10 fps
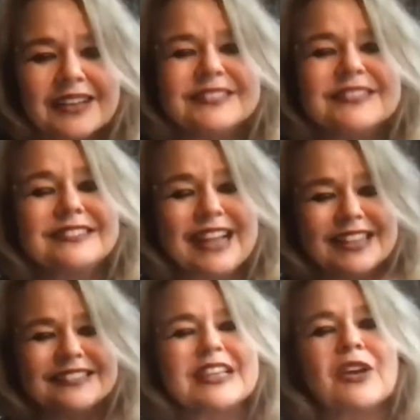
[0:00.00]

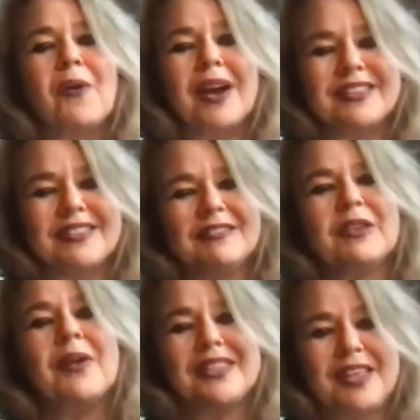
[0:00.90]
understanding quite
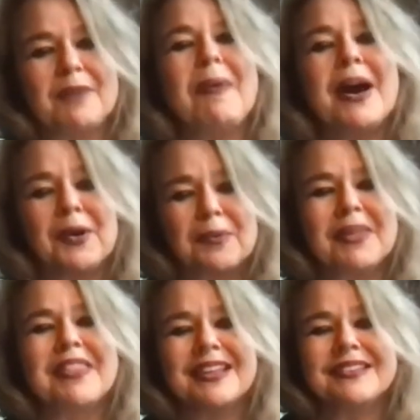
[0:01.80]
quite their power
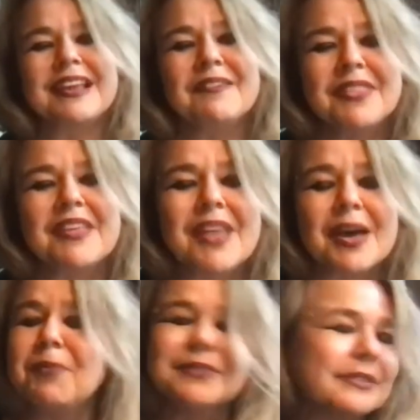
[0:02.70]
but then and um, then
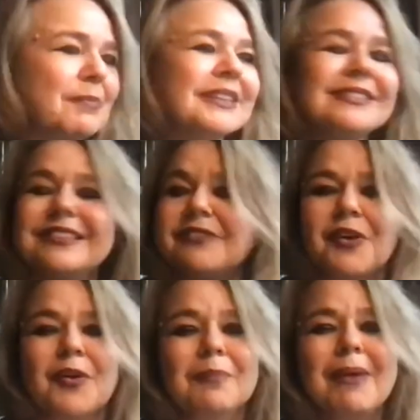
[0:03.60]
that possibility of
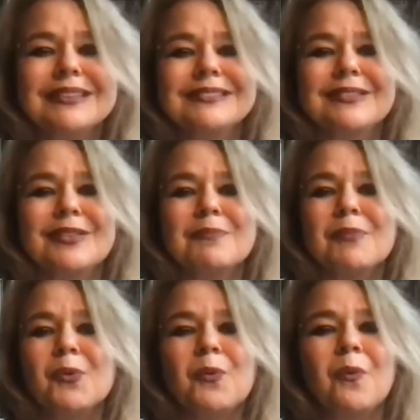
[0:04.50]
going back to them
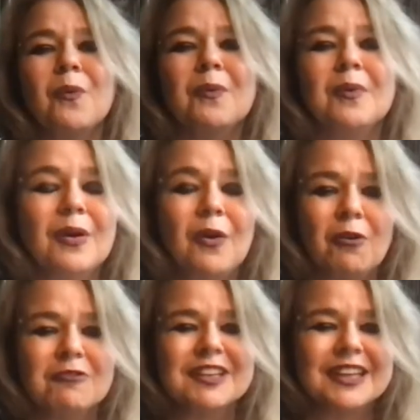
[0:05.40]
or or, mm-hmm.
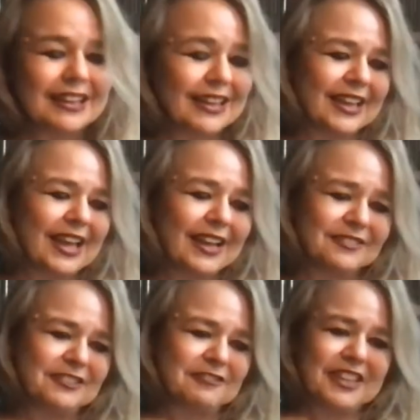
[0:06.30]
or in,
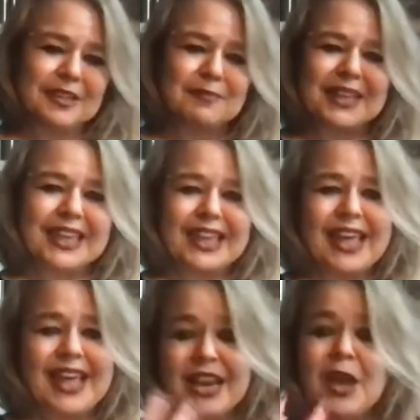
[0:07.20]
encountering them
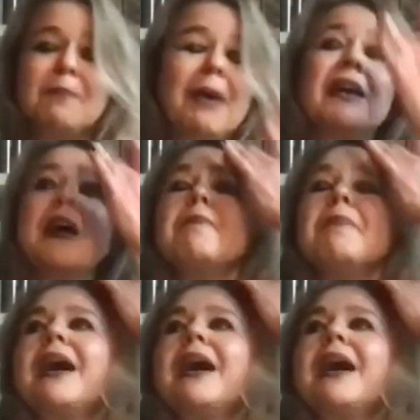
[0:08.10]
again but but